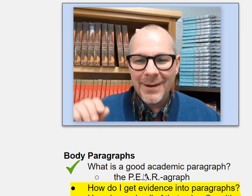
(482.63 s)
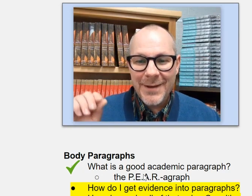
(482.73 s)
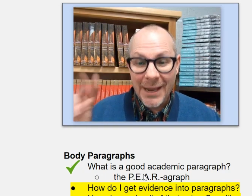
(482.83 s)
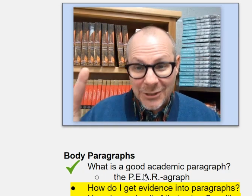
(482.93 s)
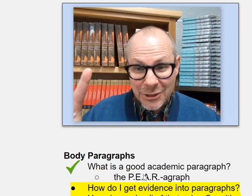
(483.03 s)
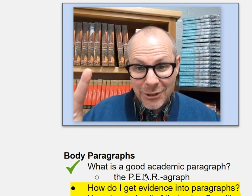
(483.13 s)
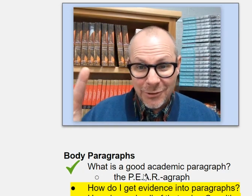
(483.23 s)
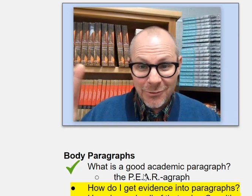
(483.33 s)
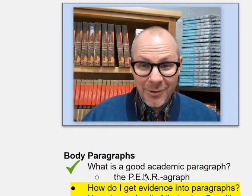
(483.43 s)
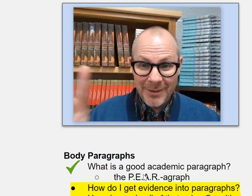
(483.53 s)
Next
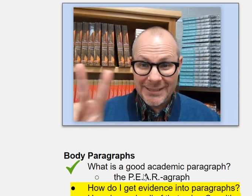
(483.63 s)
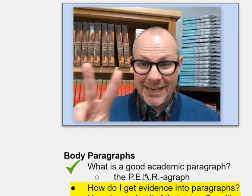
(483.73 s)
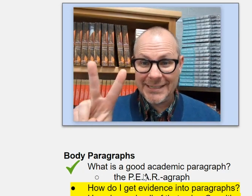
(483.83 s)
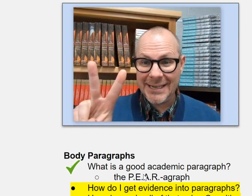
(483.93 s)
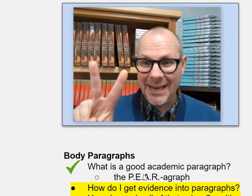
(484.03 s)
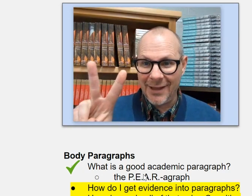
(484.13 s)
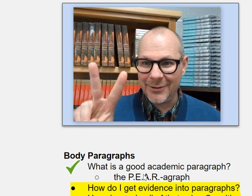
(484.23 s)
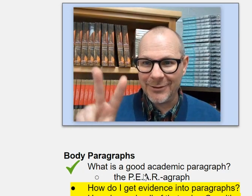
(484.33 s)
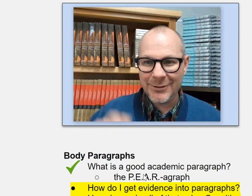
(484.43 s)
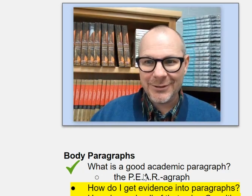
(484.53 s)
two, I'm going to take
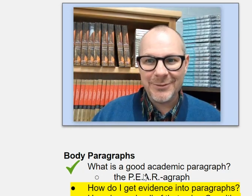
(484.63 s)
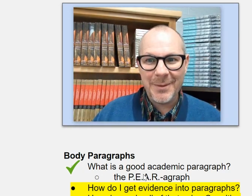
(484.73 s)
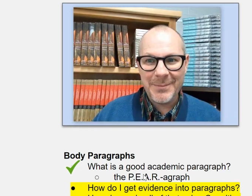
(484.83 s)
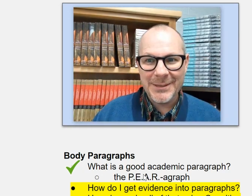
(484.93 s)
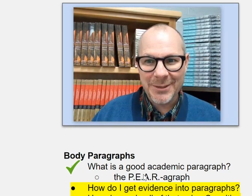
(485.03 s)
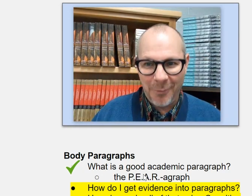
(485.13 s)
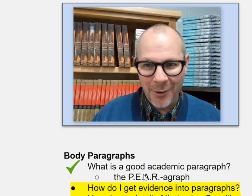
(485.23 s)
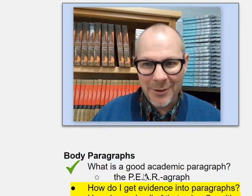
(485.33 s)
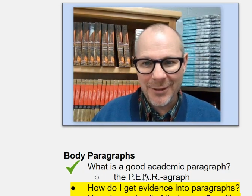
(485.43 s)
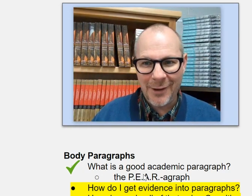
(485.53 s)
together, and you might be
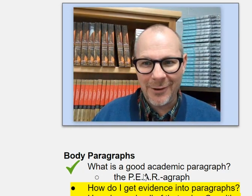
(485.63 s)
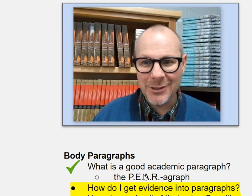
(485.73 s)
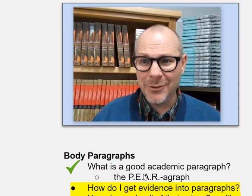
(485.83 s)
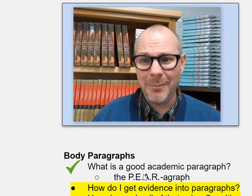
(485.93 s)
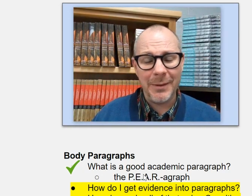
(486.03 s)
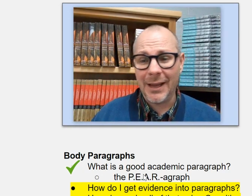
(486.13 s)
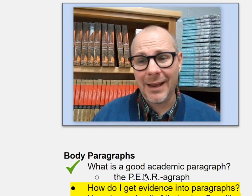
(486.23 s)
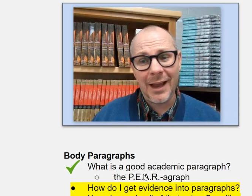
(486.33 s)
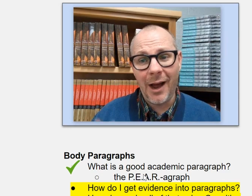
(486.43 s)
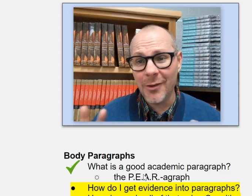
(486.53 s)
disappointed with how I do it, but
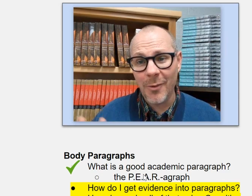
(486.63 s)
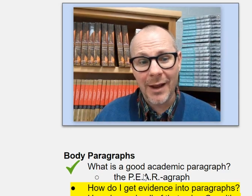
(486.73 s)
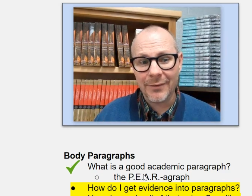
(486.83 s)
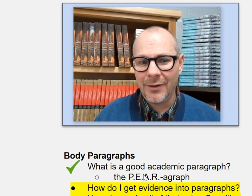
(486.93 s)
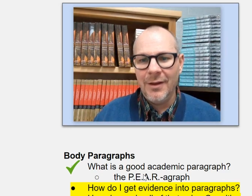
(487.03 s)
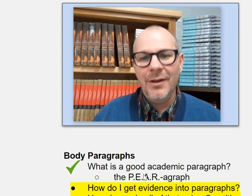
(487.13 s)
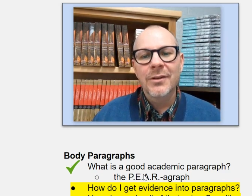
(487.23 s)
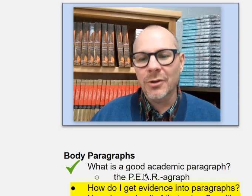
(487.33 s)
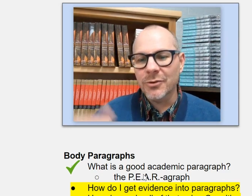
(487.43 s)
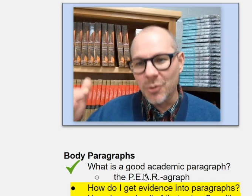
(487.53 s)
like otherwise,
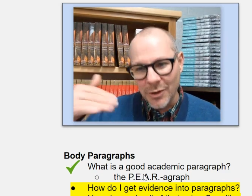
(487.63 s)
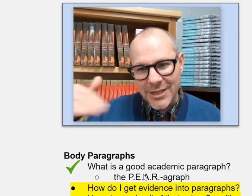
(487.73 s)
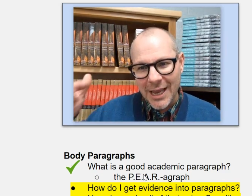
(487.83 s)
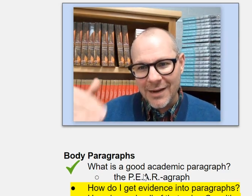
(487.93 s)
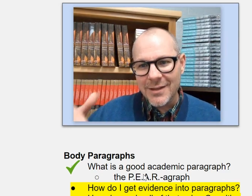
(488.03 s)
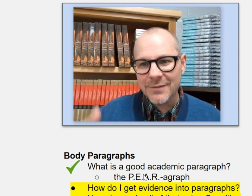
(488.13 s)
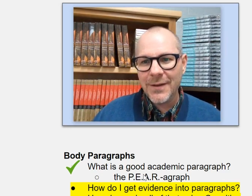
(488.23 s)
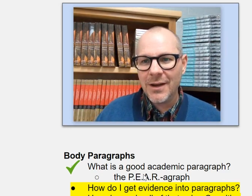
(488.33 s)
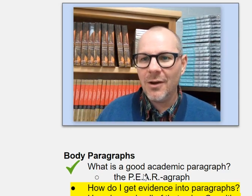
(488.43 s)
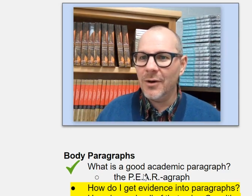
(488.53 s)
so towards the end of this
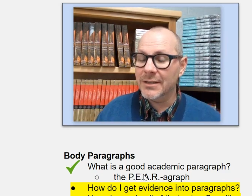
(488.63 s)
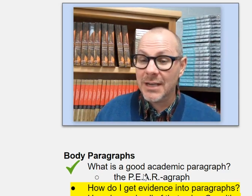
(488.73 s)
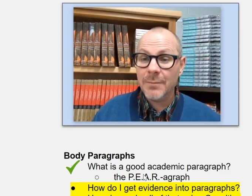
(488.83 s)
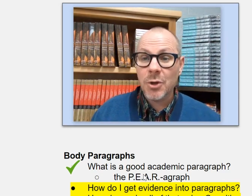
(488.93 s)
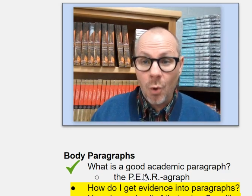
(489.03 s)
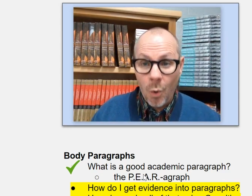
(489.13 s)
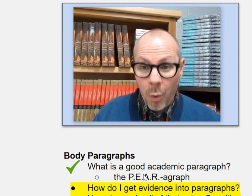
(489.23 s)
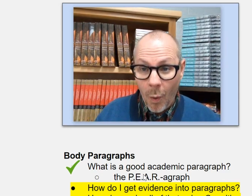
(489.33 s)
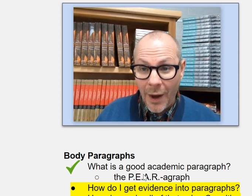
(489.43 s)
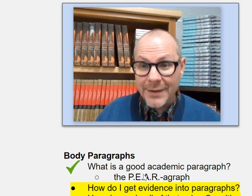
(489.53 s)
video, it's going to be
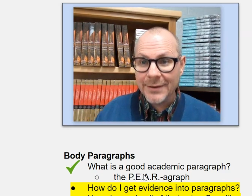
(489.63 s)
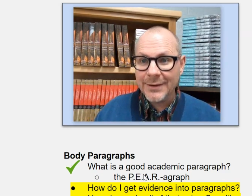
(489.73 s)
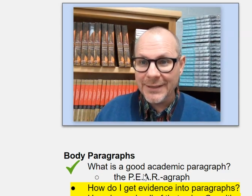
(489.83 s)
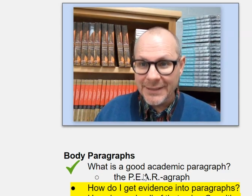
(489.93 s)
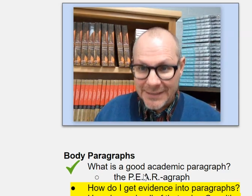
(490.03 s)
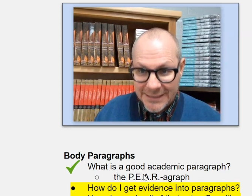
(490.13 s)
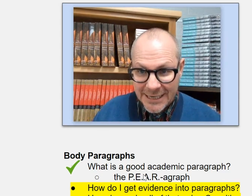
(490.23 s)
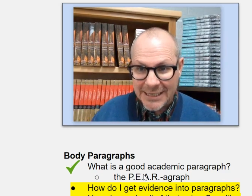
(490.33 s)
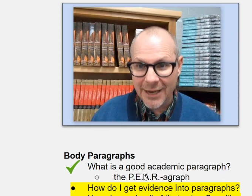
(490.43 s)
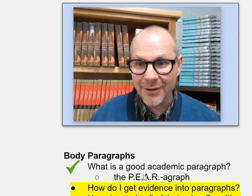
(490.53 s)
quite
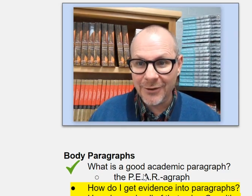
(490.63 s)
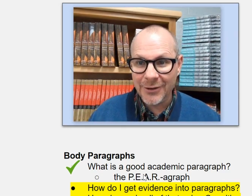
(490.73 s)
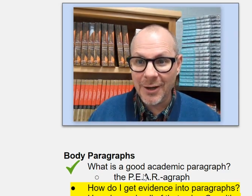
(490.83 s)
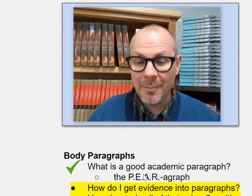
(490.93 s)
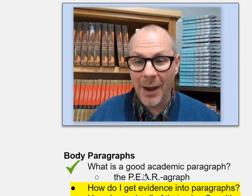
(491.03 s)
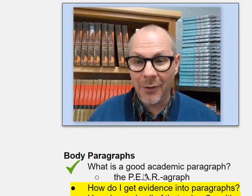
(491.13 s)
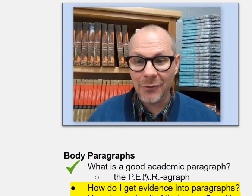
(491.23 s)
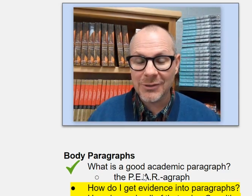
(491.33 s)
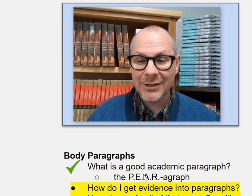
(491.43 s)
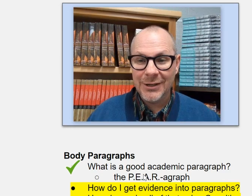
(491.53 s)
detailed
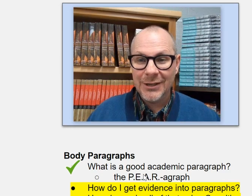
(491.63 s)
about